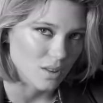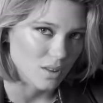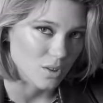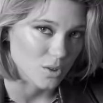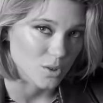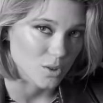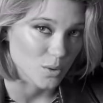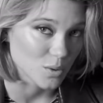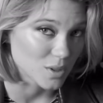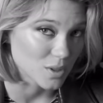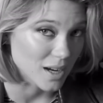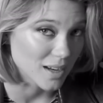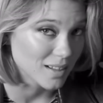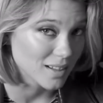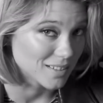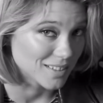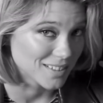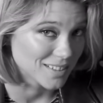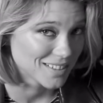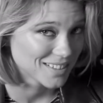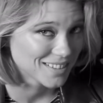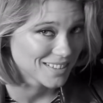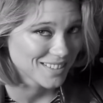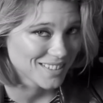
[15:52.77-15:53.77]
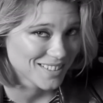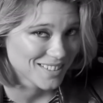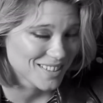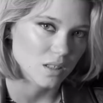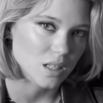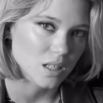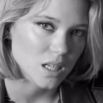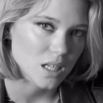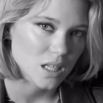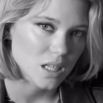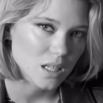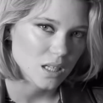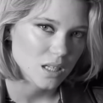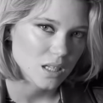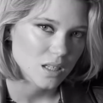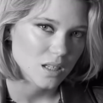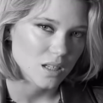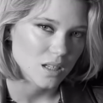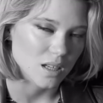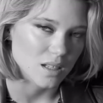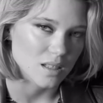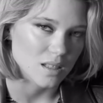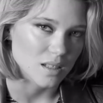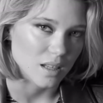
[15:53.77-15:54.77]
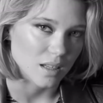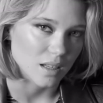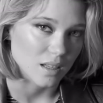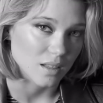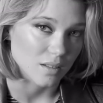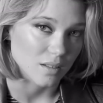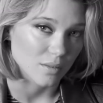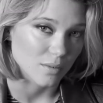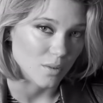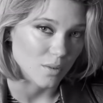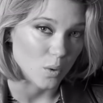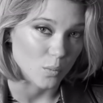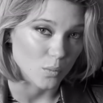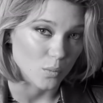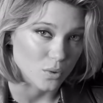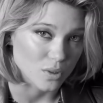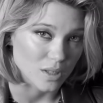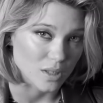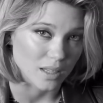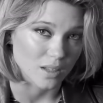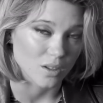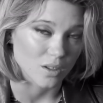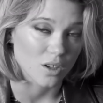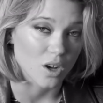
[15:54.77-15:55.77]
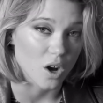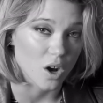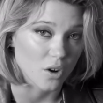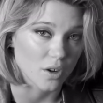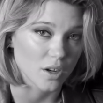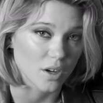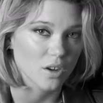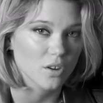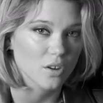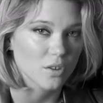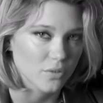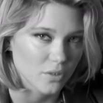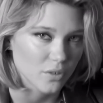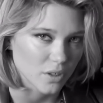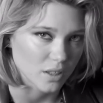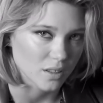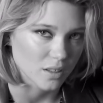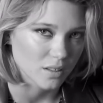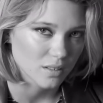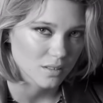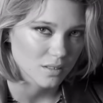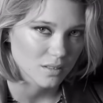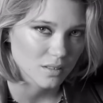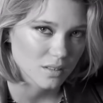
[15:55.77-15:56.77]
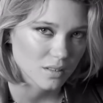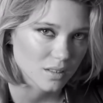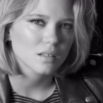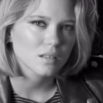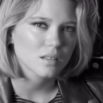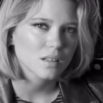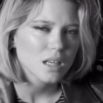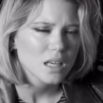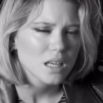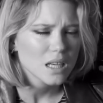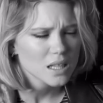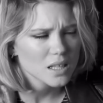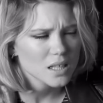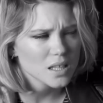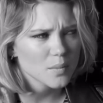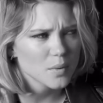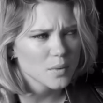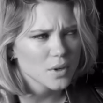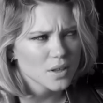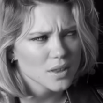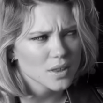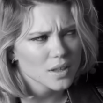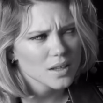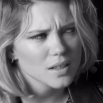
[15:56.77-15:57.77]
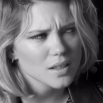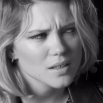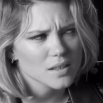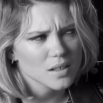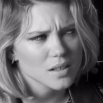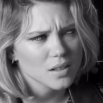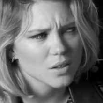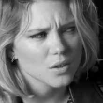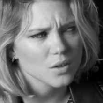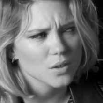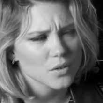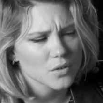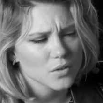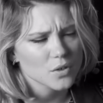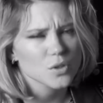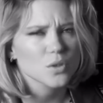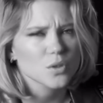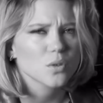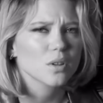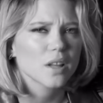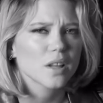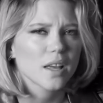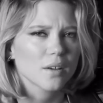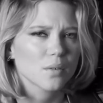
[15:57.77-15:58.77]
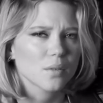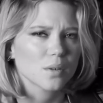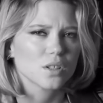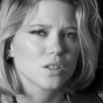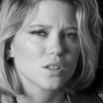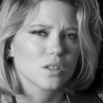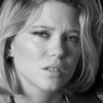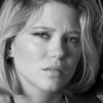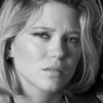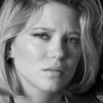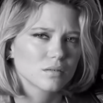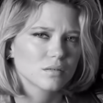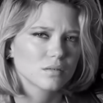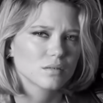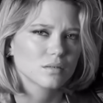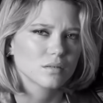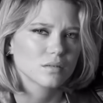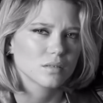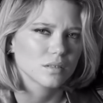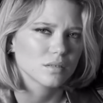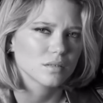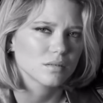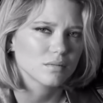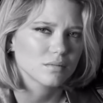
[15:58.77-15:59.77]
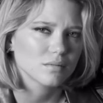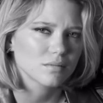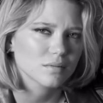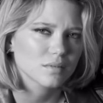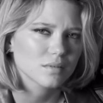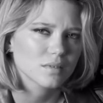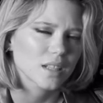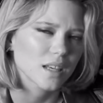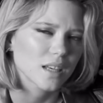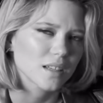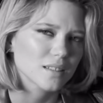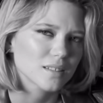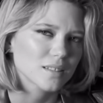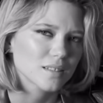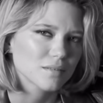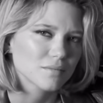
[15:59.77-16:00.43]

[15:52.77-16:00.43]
There's no dialogue. It's like a, almost like a choreography. Yeah, but I think it's a universal language. Sex.